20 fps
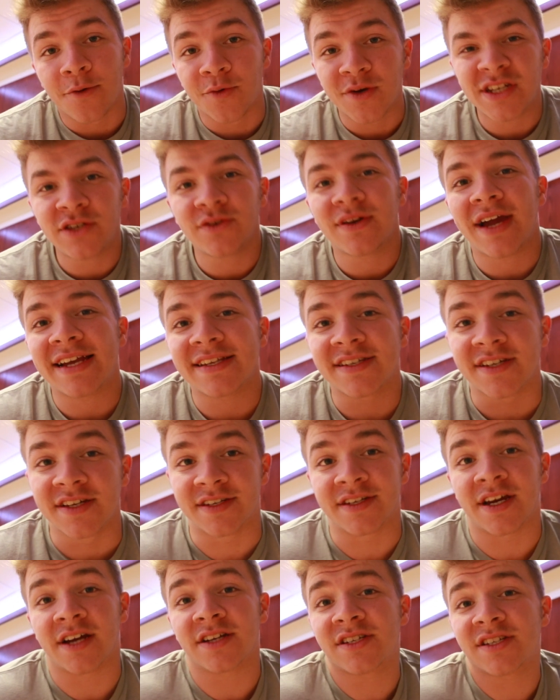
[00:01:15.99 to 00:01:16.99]
I wish you guys
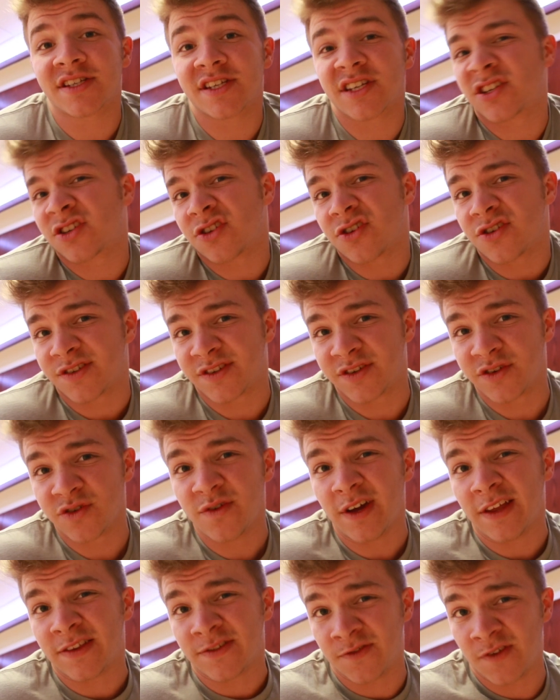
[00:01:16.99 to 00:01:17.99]
could touch this shirt
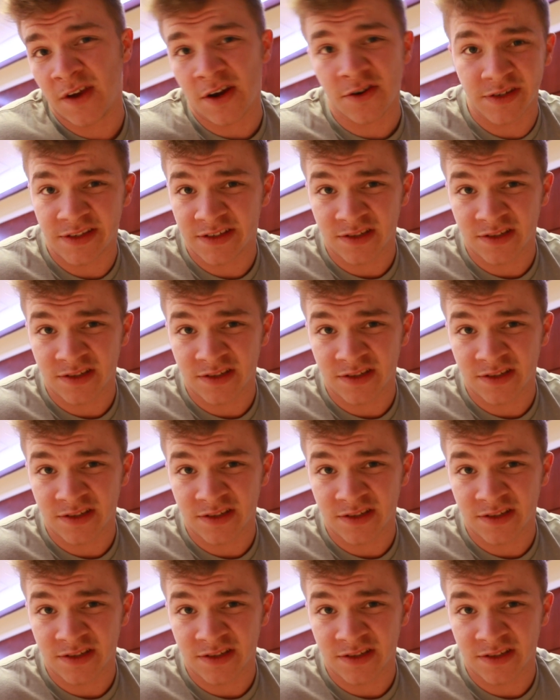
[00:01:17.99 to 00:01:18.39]
too. It's very